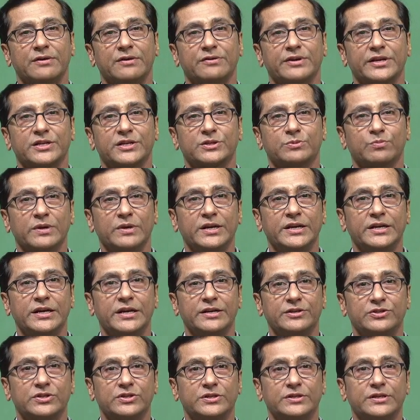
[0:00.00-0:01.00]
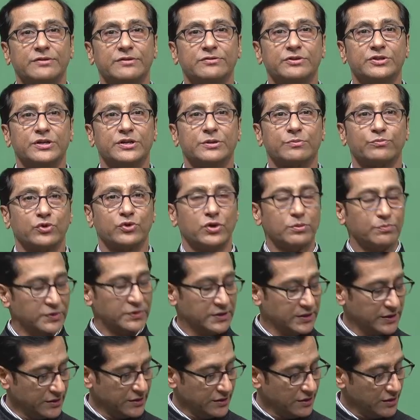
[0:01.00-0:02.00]
they have explained each and everything
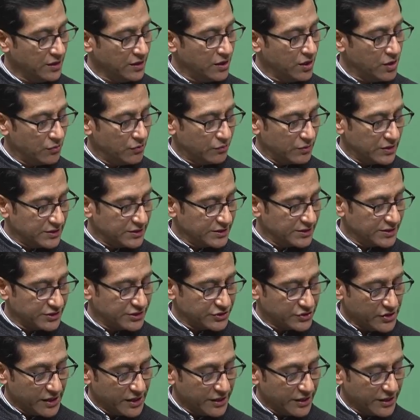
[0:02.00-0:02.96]
properly. What they are